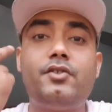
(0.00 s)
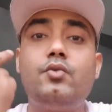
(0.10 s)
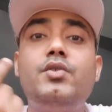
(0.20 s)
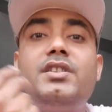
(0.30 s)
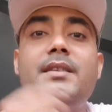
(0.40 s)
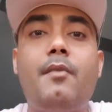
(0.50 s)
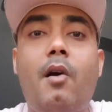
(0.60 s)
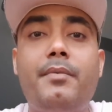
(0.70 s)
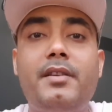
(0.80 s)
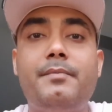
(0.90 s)
two-step
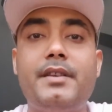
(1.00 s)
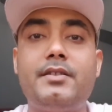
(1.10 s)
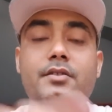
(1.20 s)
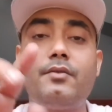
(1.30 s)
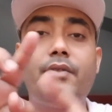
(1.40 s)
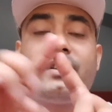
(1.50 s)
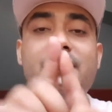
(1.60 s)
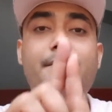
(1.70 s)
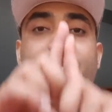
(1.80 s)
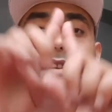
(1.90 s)
opt-in page. So for
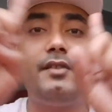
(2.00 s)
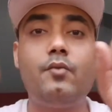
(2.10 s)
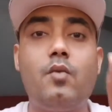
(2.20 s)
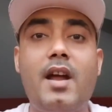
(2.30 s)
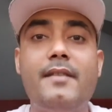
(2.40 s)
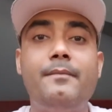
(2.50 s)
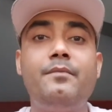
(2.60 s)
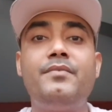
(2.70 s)
example, in one